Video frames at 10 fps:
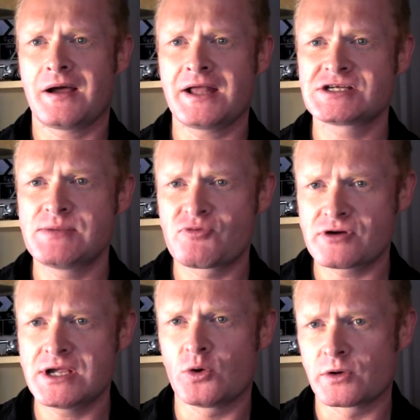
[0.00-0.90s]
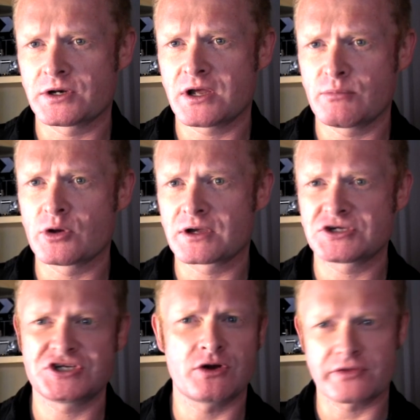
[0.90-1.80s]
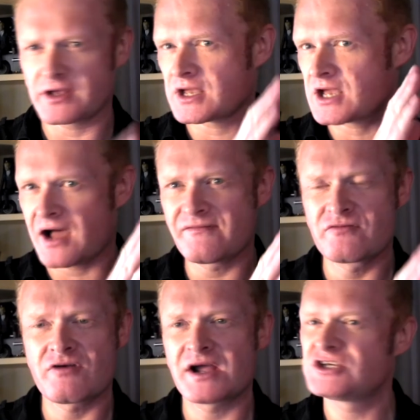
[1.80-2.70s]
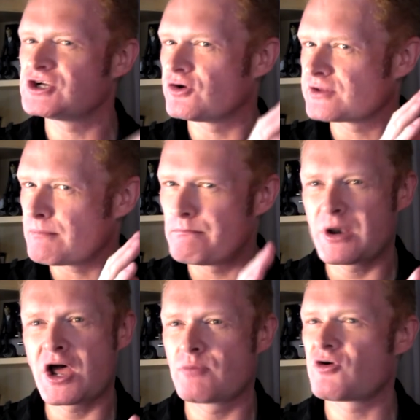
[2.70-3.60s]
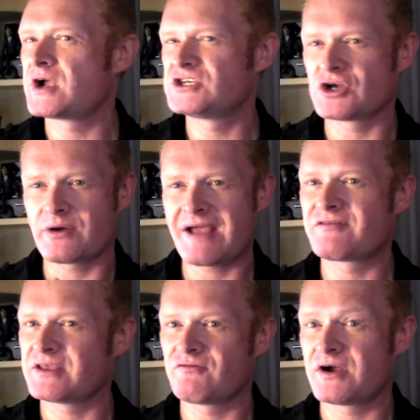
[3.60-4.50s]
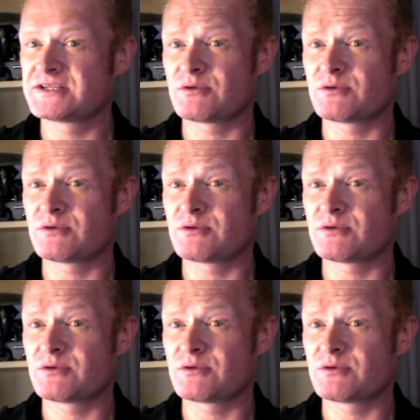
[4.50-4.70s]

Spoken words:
I actually pre-ordered her book because she got the cover right, she got the blurb right, she got everything right.